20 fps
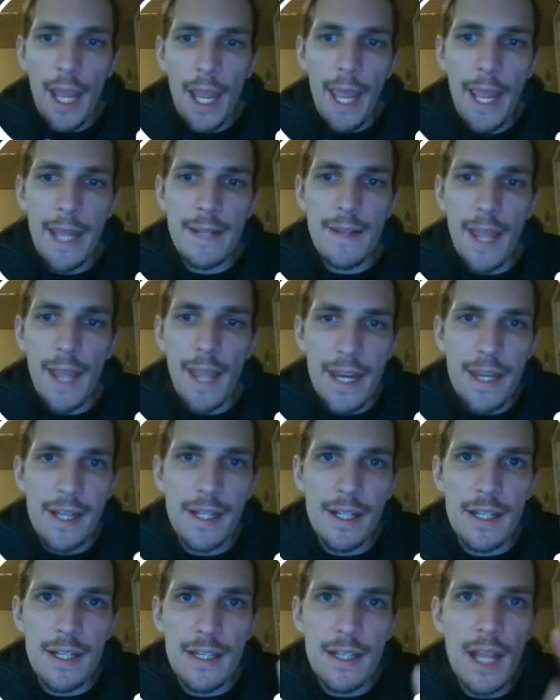and
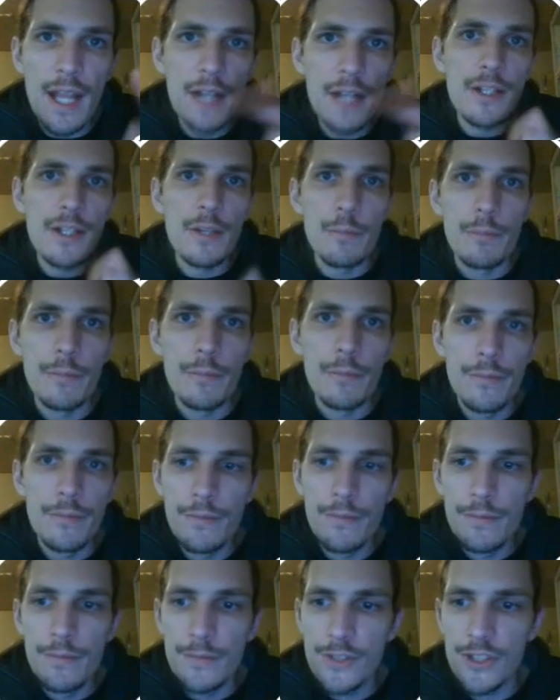none of them
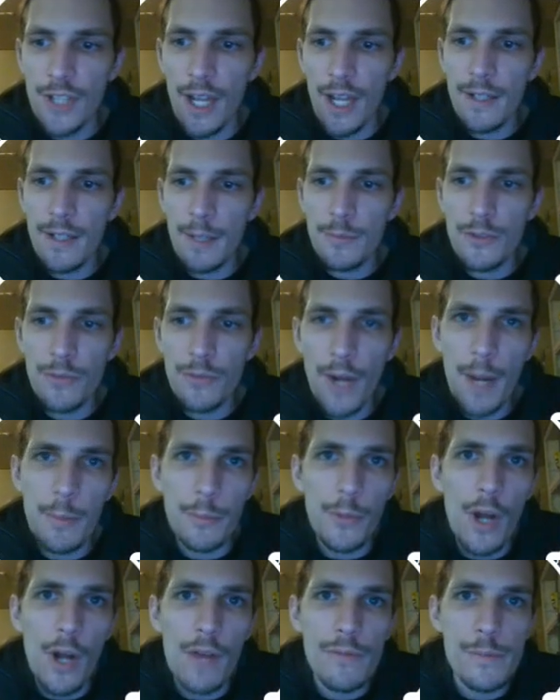signed up to Rapid
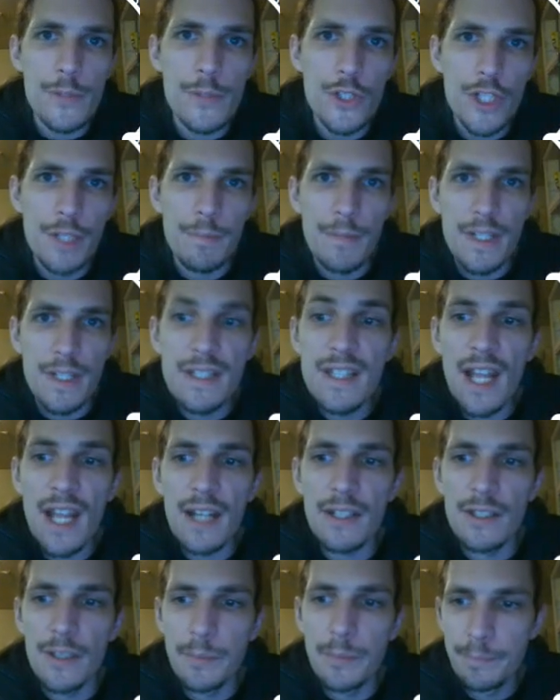Profit Machine. None
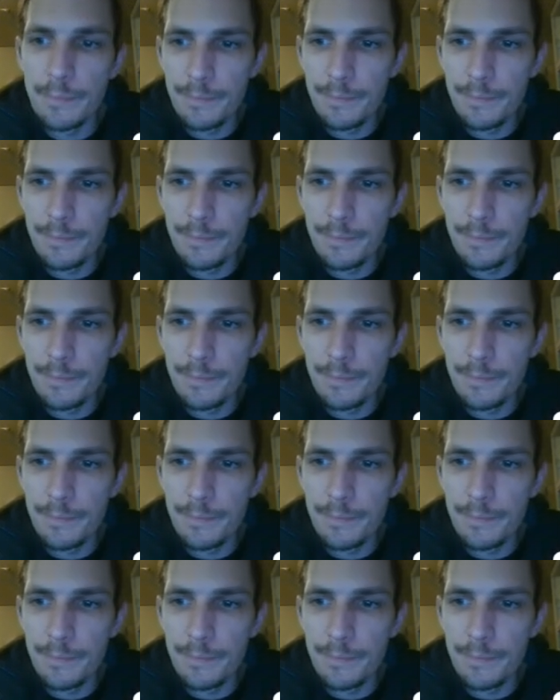of them.